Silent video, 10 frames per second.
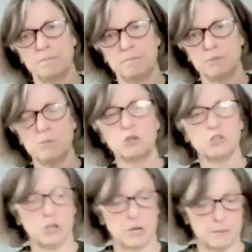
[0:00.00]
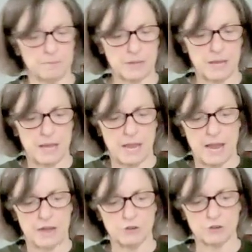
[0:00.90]
milk jug,
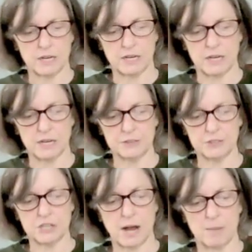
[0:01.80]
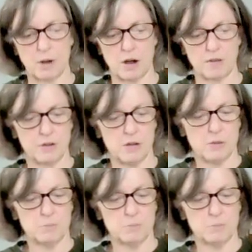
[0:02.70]
and you're gonna cut the top off,